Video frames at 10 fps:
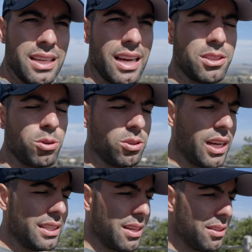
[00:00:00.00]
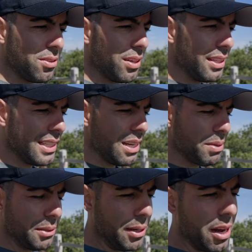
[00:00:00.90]
I told you guys that I started a team.
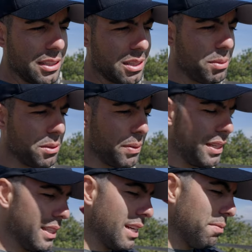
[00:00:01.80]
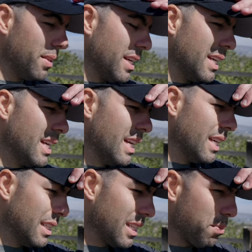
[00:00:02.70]
It's been awesome. It's been definitely
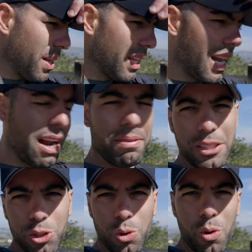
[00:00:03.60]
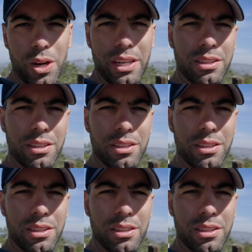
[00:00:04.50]
something that I've enjoyed.